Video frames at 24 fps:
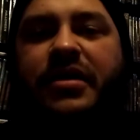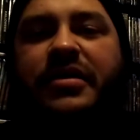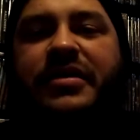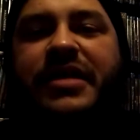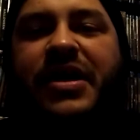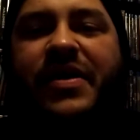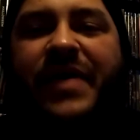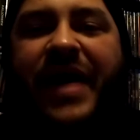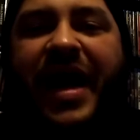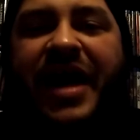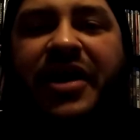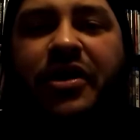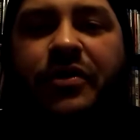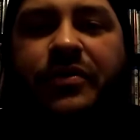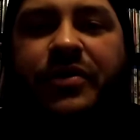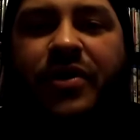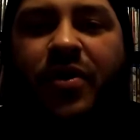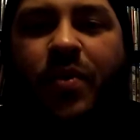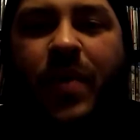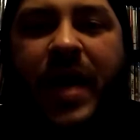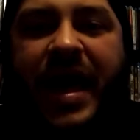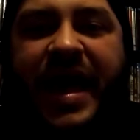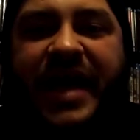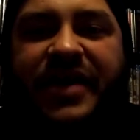Now I don't
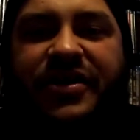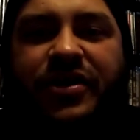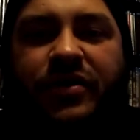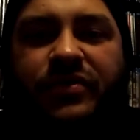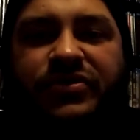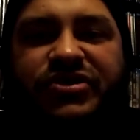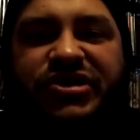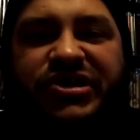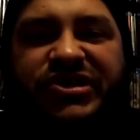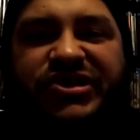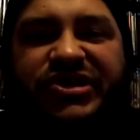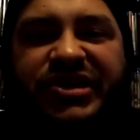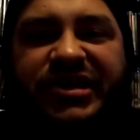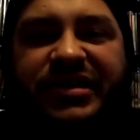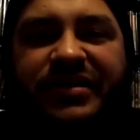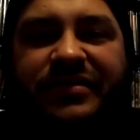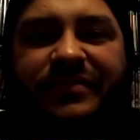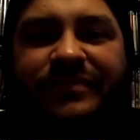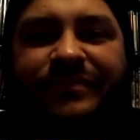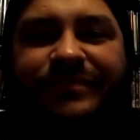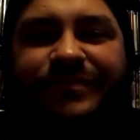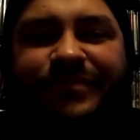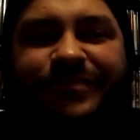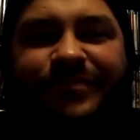know why I don't just
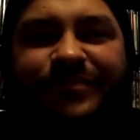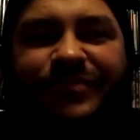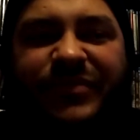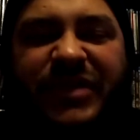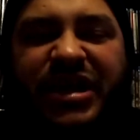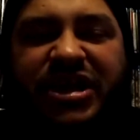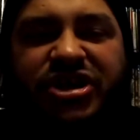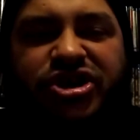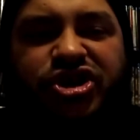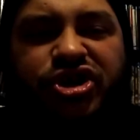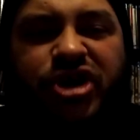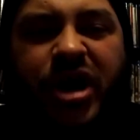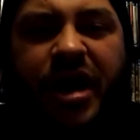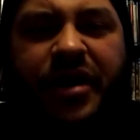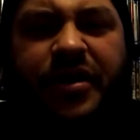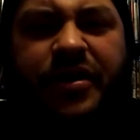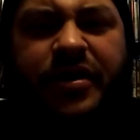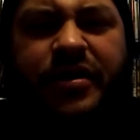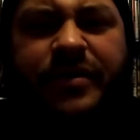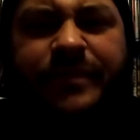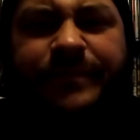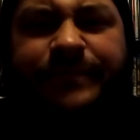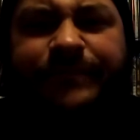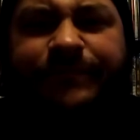get
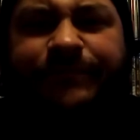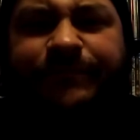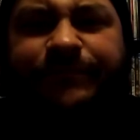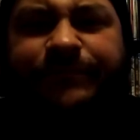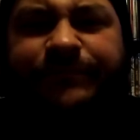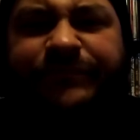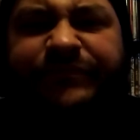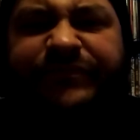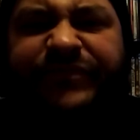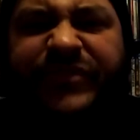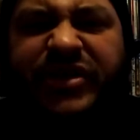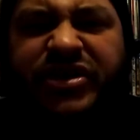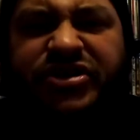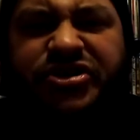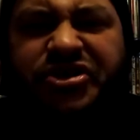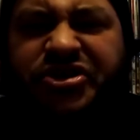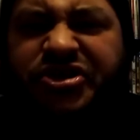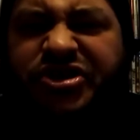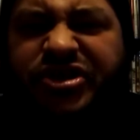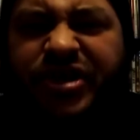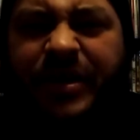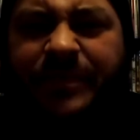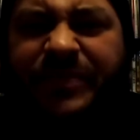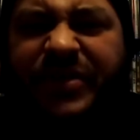Shudder. There's
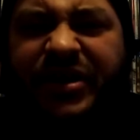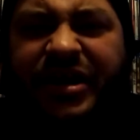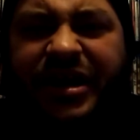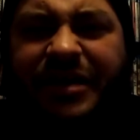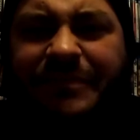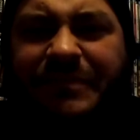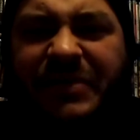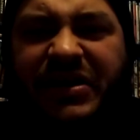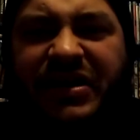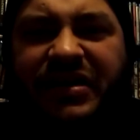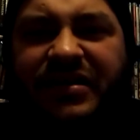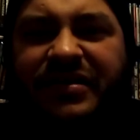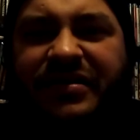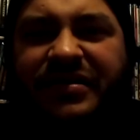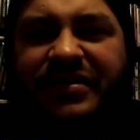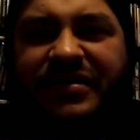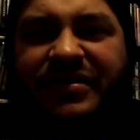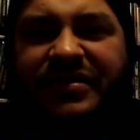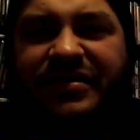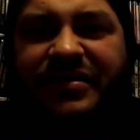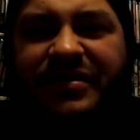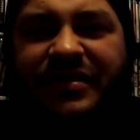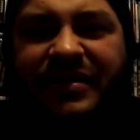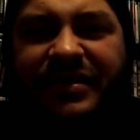just something in me
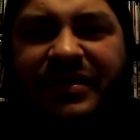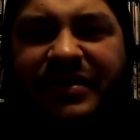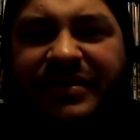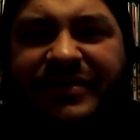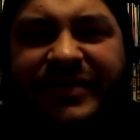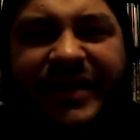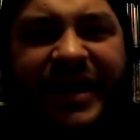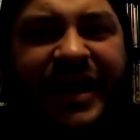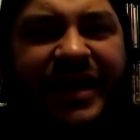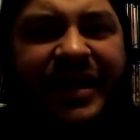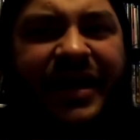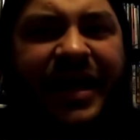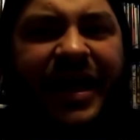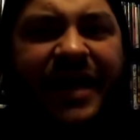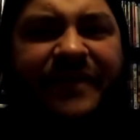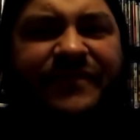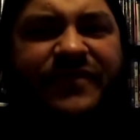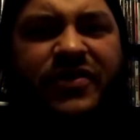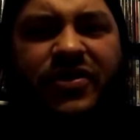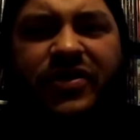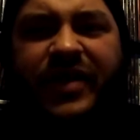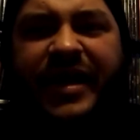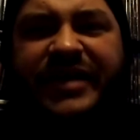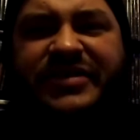that I,
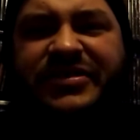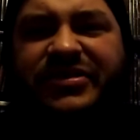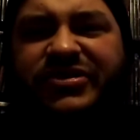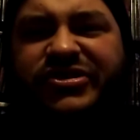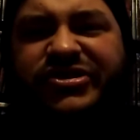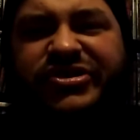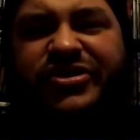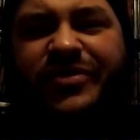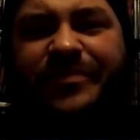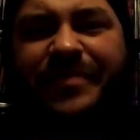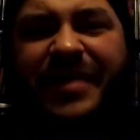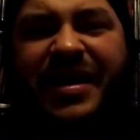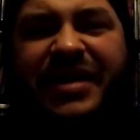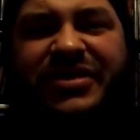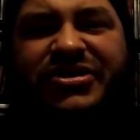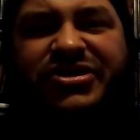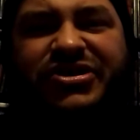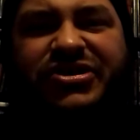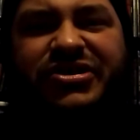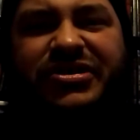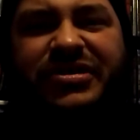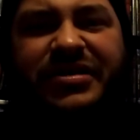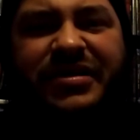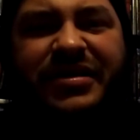have collected so
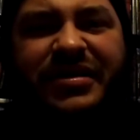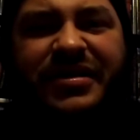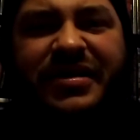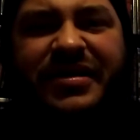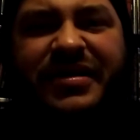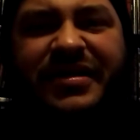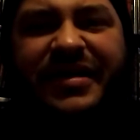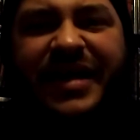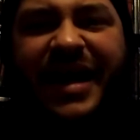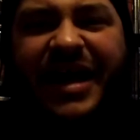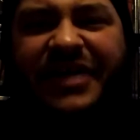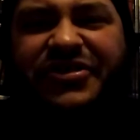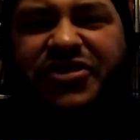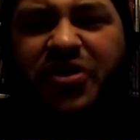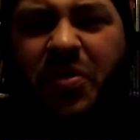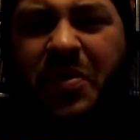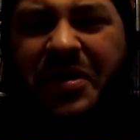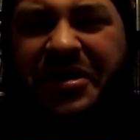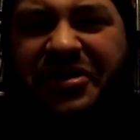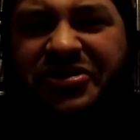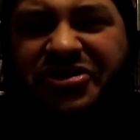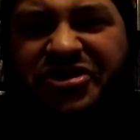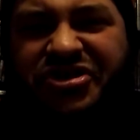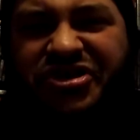much. I don't
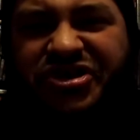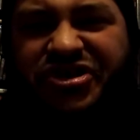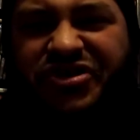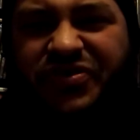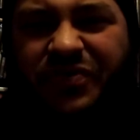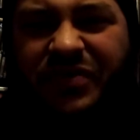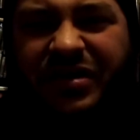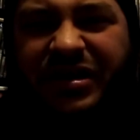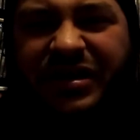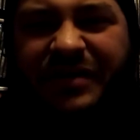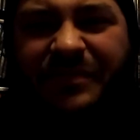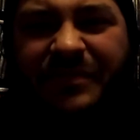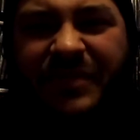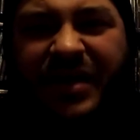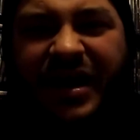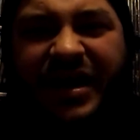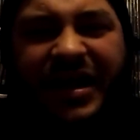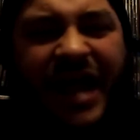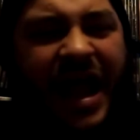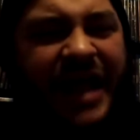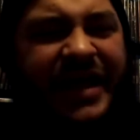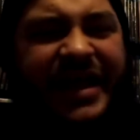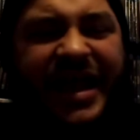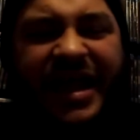want to just stream.
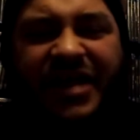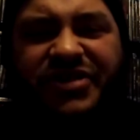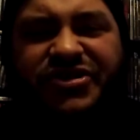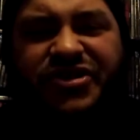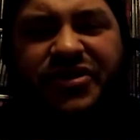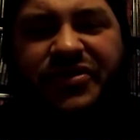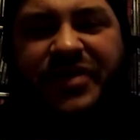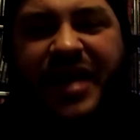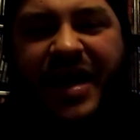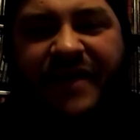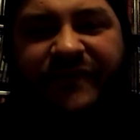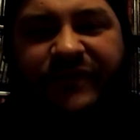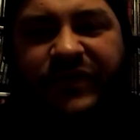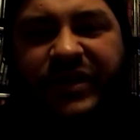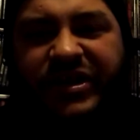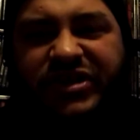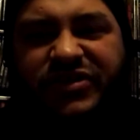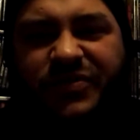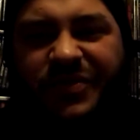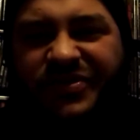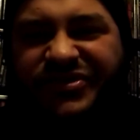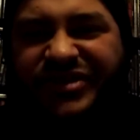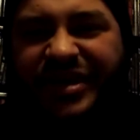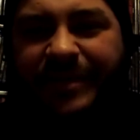I, I, canceled
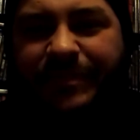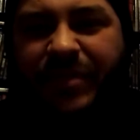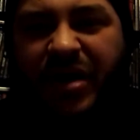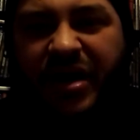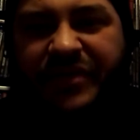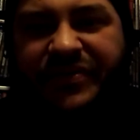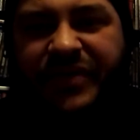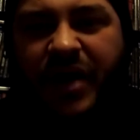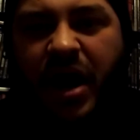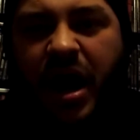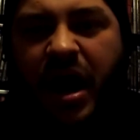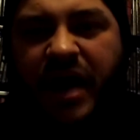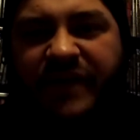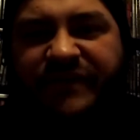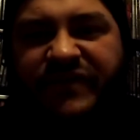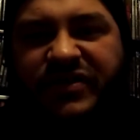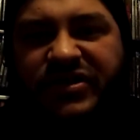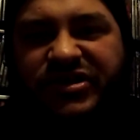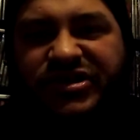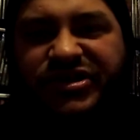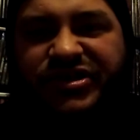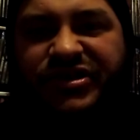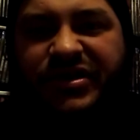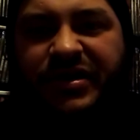Netflix once I bought The
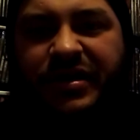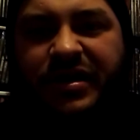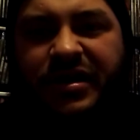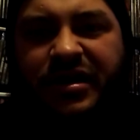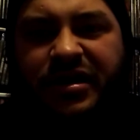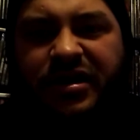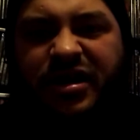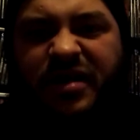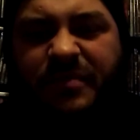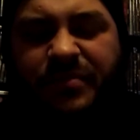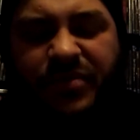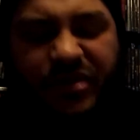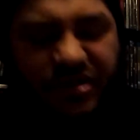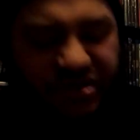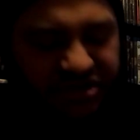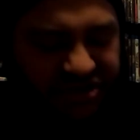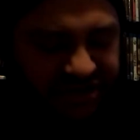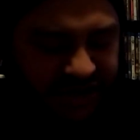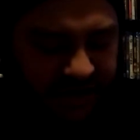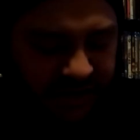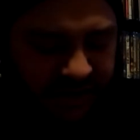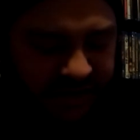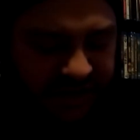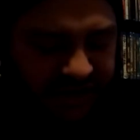Office complete
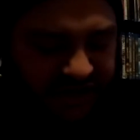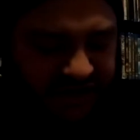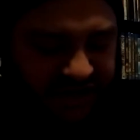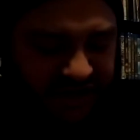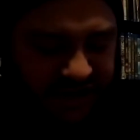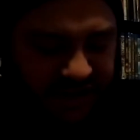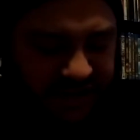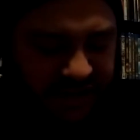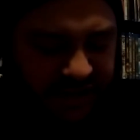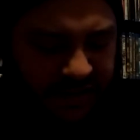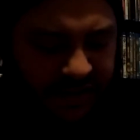series.